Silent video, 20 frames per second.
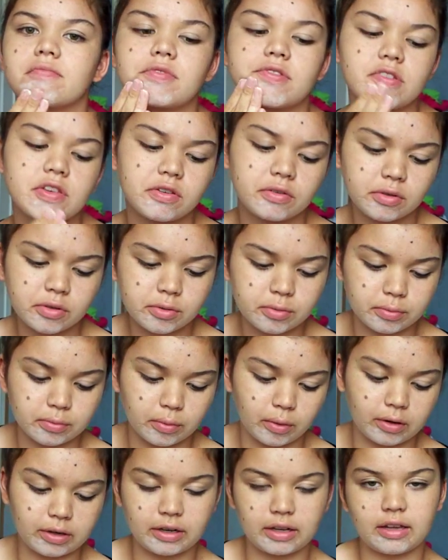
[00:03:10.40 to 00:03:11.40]
use
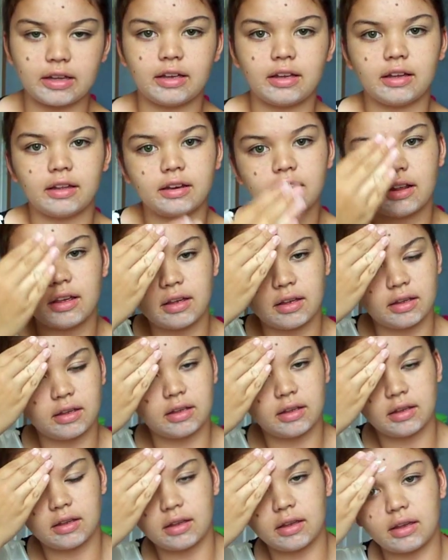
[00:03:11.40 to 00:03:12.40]
one hand
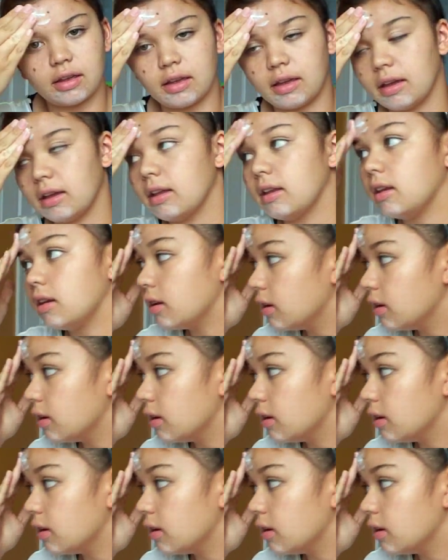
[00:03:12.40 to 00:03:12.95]
and